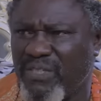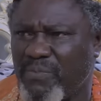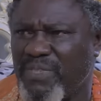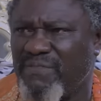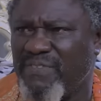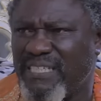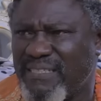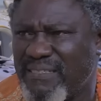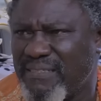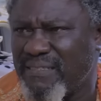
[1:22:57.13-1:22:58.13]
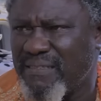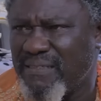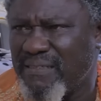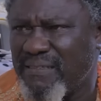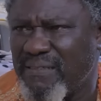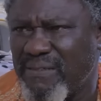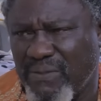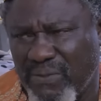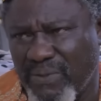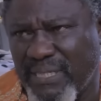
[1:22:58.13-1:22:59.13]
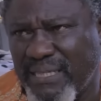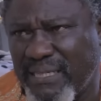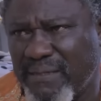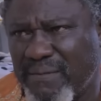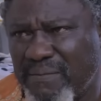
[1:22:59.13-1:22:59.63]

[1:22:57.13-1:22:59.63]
observations on the girl.